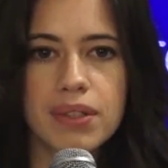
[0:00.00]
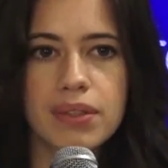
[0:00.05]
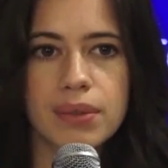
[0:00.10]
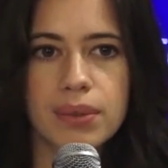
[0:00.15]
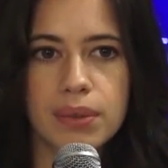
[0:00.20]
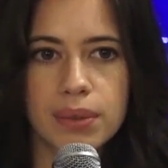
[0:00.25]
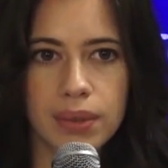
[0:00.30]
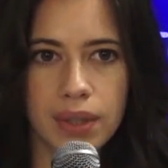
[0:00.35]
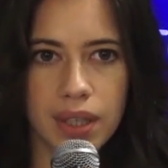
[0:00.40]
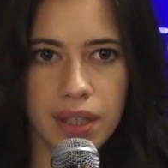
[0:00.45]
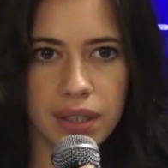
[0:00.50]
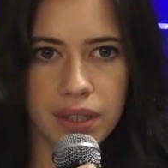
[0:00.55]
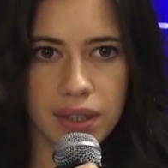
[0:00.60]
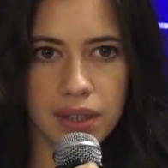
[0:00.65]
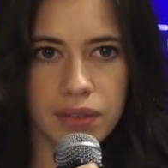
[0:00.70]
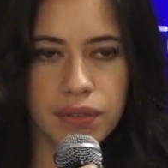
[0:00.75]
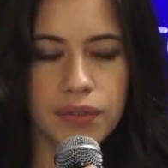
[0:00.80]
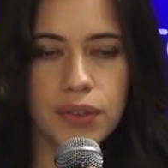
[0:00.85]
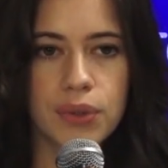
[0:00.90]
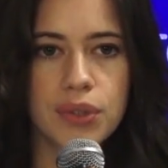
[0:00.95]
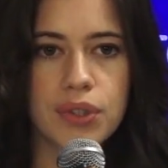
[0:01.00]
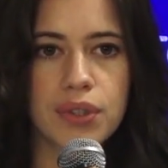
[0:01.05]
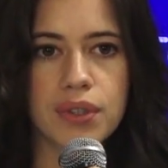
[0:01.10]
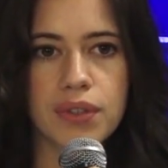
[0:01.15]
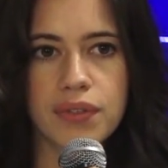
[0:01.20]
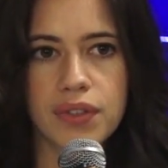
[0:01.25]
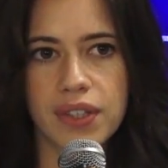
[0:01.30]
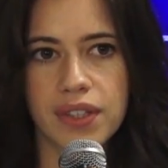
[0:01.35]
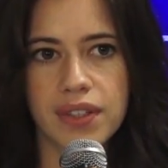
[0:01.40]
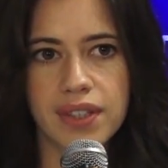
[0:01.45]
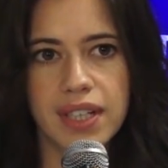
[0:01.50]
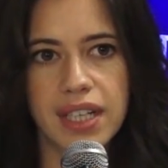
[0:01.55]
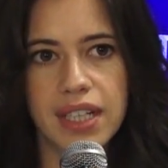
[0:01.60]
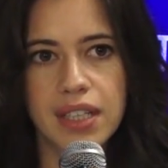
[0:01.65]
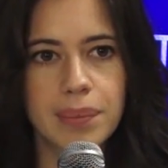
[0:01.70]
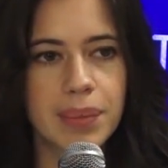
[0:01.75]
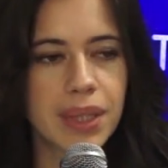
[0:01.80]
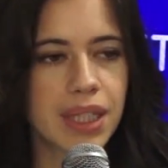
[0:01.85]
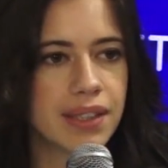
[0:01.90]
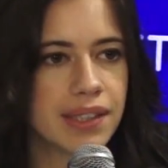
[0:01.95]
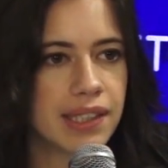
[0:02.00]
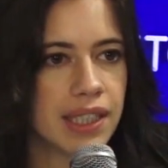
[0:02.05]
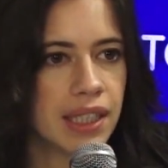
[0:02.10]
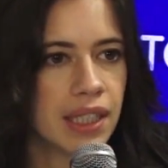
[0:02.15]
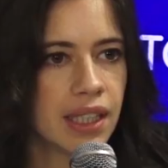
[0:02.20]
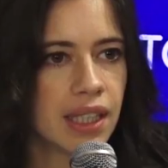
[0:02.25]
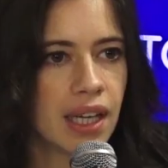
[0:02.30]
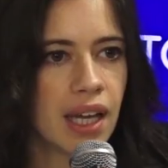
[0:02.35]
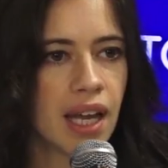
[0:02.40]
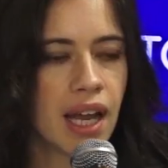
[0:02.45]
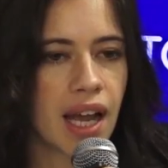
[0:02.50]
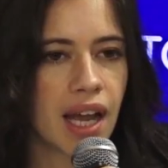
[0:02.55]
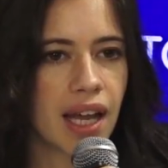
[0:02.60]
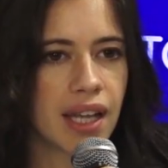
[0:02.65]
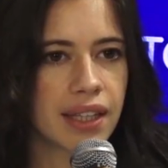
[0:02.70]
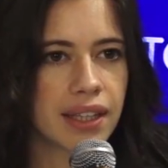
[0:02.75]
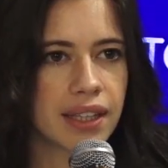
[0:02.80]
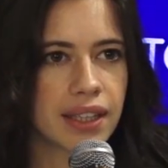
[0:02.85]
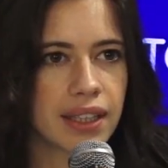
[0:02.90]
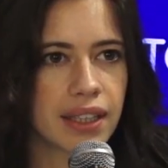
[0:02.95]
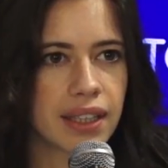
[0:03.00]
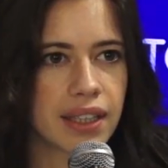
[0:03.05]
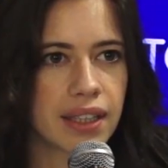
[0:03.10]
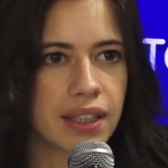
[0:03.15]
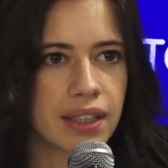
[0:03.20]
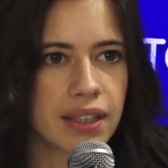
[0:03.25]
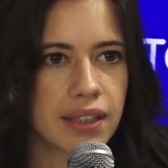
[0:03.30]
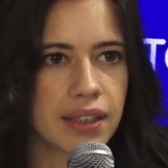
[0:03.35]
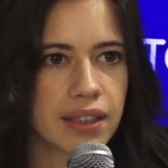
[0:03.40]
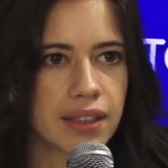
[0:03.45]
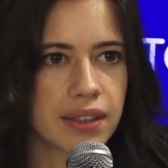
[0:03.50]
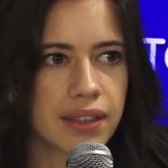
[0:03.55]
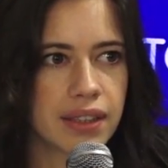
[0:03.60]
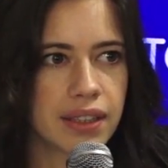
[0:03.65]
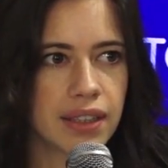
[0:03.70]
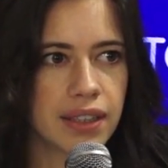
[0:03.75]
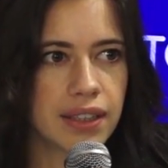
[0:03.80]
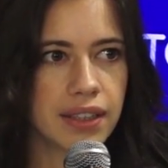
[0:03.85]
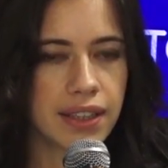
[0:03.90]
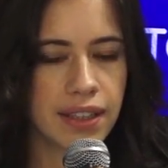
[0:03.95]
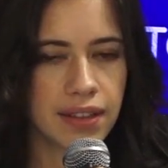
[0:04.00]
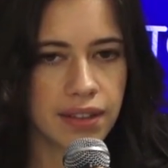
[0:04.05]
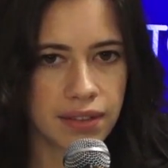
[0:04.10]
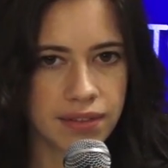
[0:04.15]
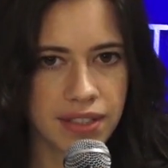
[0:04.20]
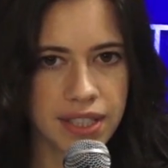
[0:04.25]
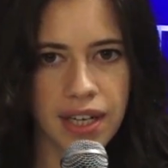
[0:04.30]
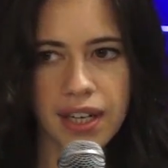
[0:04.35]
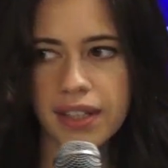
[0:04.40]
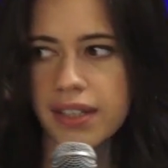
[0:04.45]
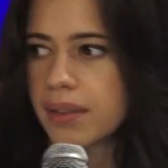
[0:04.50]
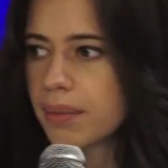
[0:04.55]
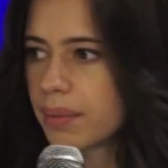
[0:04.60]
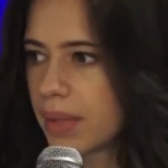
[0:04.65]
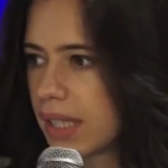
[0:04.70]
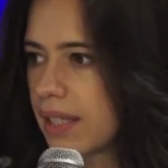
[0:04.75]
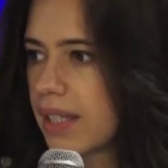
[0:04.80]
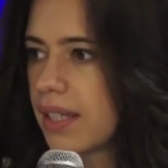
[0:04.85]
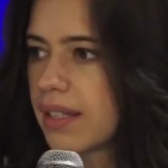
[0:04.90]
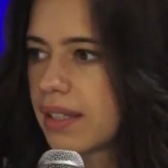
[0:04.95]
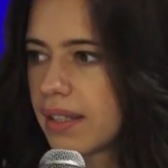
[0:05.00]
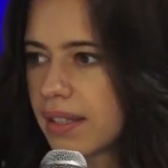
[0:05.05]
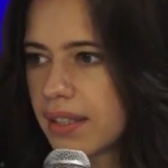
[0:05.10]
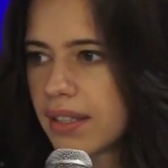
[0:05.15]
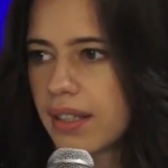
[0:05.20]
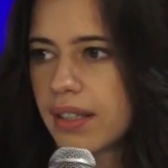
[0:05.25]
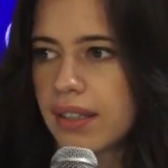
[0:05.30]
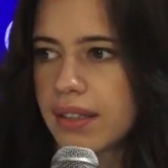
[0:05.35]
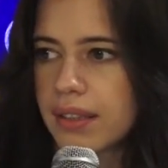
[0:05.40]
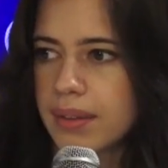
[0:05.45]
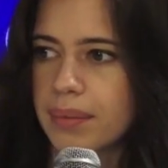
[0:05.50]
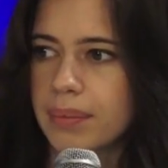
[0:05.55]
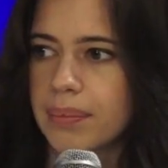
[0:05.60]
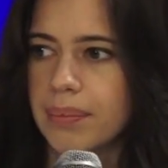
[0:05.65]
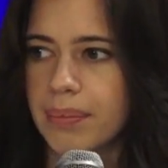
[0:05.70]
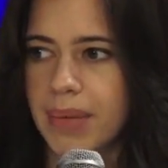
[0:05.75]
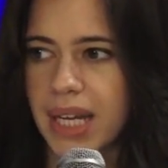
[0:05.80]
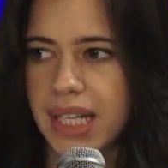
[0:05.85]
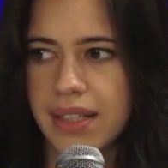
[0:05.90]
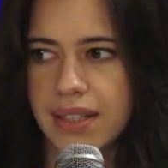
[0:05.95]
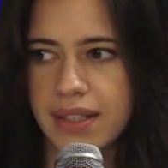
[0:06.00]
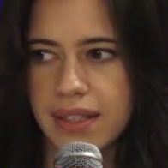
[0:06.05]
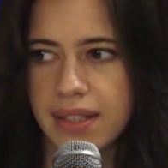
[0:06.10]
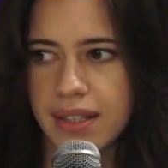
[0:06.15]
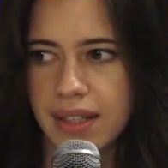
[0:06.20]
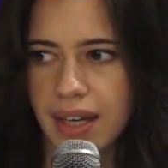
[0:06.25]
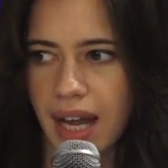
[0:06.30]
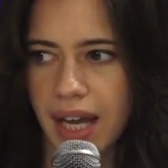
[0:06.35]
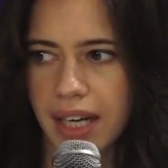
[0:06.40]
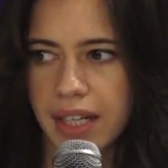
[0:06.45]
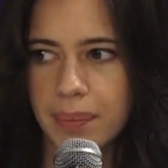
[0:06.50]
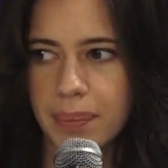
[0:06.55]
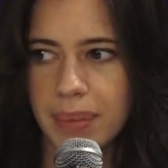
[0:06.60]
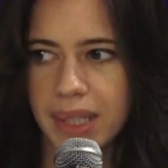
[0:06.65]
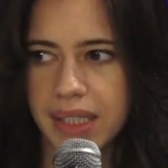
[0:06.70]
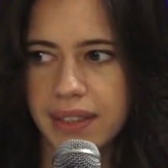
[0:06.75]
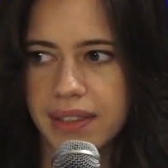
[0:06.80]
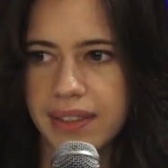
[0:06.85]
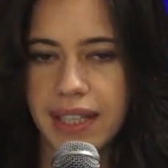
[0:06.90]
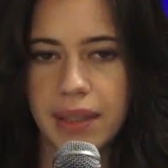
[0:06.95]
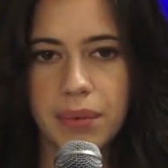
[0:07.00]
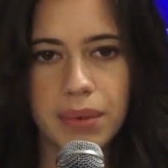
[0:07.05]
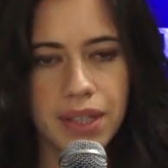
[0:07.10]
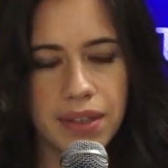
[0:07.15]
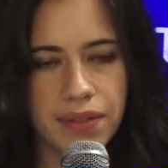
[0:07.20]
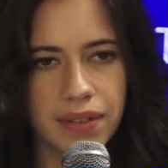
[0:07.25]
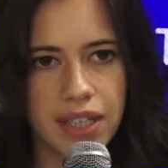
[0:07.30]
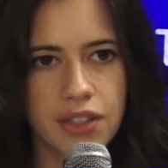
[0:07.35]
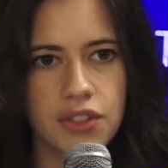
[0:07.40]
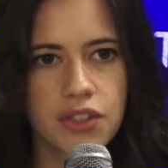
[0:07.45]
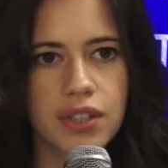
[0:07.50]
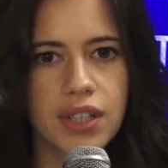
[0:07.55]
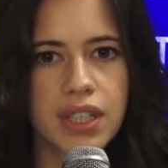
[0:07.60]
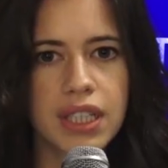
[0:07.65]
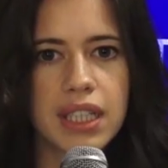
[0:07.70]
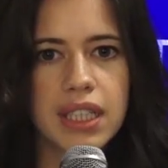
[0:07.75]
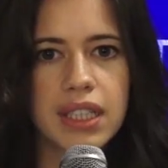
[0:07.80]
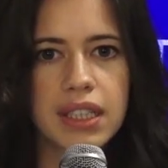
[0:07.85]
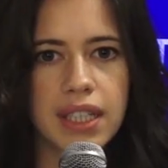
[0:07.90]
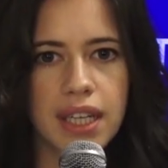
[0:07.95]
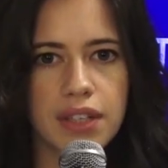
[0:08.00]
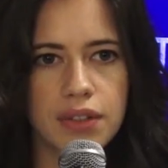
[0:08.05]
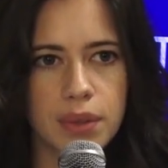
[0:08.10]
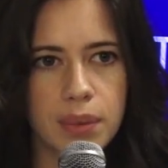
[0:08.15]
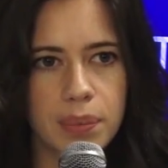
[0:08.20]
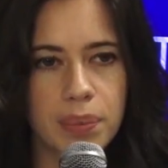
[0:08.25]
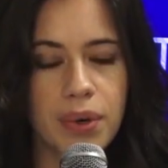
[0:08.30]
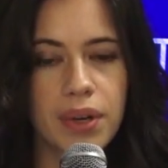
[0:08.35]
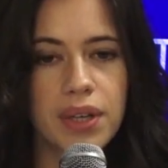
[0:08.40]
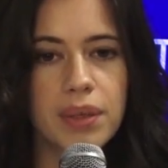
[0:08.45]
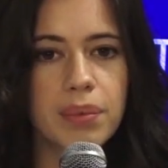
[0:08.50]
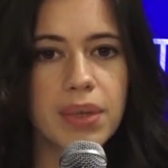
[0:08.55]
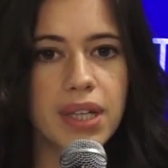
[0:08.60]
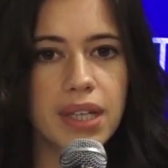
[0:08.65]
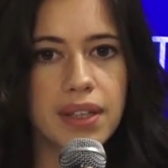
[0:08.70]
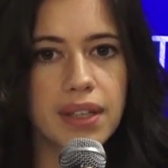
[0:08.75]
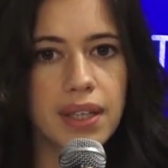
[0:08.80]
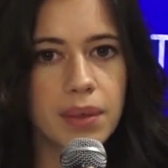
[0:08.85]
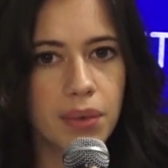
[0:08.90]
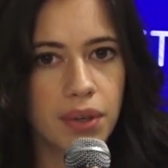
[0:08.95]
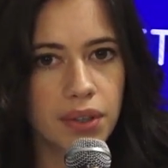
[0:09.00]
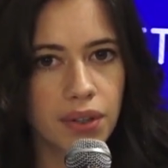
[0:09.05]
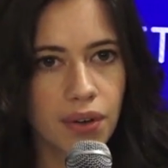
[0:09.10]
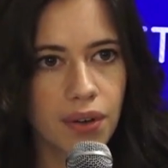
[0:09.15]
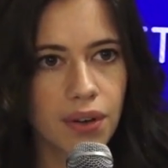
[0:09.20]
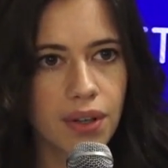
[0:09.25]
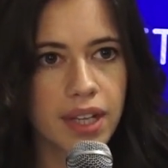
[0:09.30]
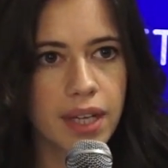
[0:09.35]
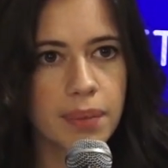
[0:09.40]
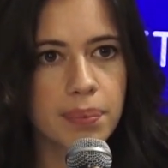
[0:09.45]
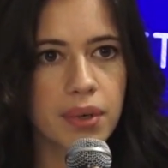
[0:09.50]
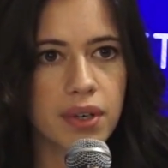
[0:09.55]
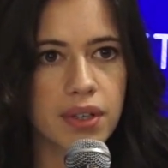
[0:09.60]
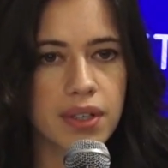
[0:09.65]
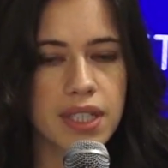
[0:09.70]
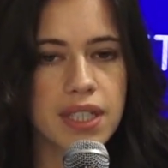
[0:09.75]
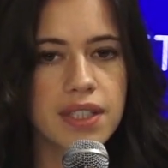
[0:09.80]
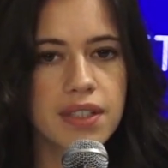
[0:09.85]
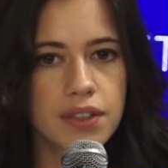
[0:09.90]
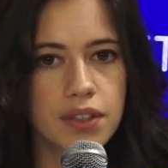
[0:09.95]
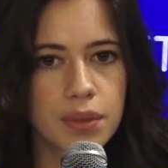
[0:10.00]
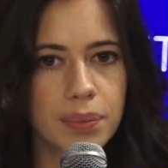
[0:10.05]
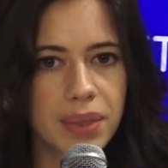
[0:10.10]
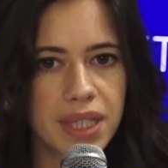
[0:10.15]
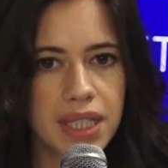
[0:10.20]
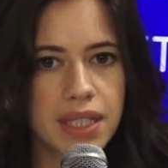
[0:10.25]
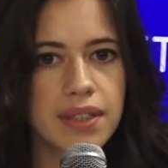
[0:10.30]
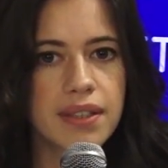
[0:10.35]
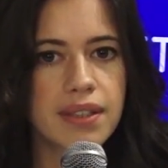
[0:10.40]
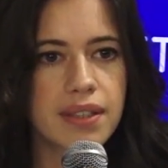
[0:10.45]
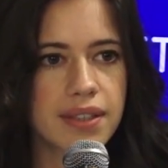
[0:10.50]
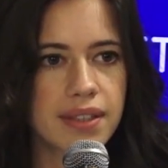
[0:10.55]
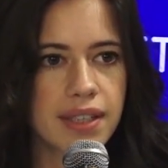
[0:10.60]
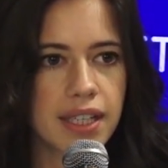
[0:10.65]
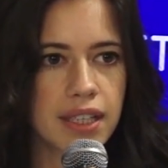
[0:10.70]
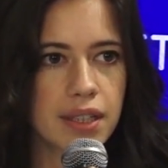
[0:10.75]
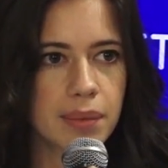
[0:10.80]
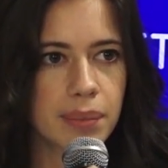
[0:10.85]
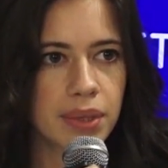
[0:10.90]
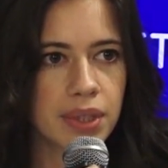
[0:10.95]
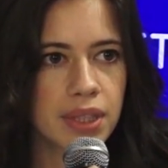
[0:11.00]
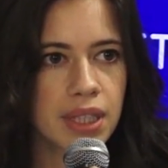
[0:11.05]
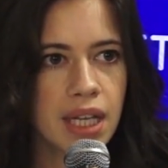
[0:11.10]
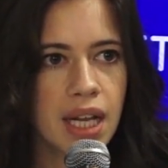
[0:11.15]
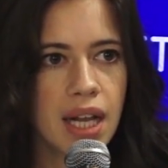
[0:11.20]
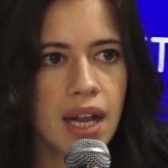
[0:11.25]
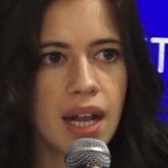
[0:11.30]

into a future of sustainability. I think they have started with this men's line, but they will eventually get to a point where they want all their products to be sustainable.